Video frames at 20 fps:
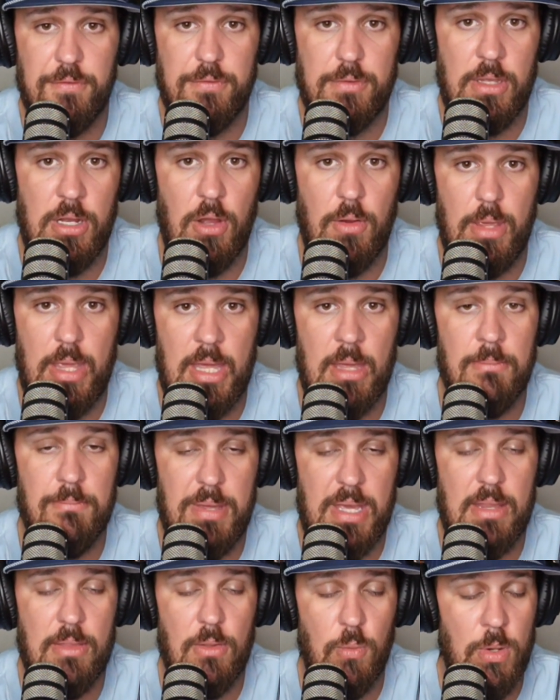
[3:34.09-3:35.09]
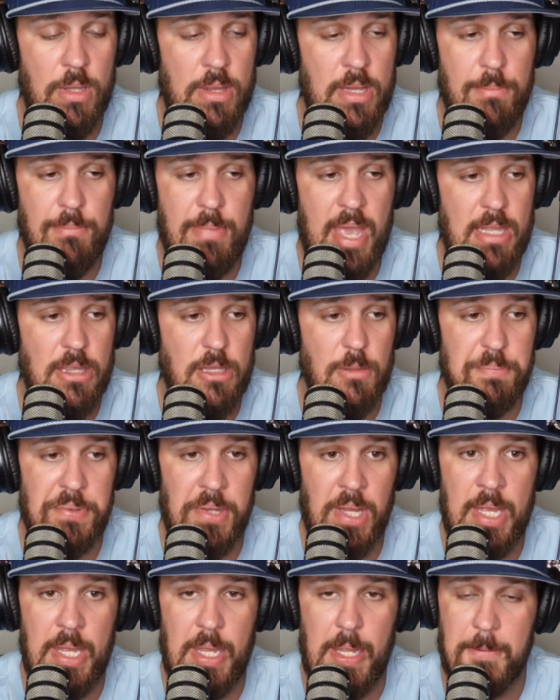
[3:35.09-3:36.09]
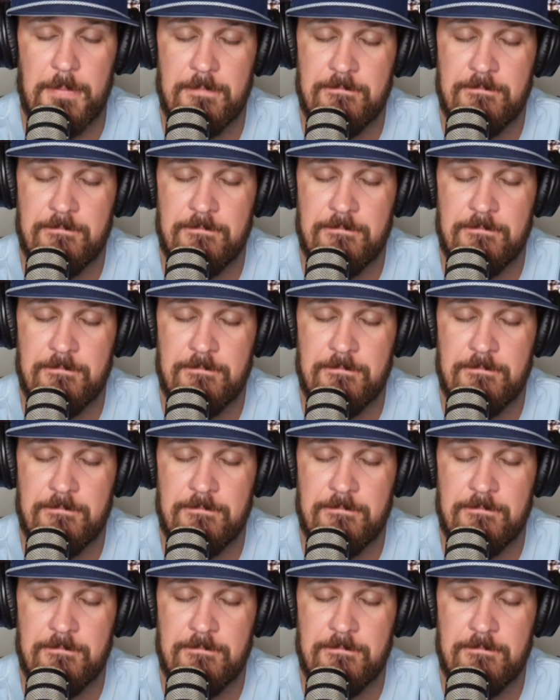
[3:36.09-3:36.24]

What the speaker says: him being the one that made the play.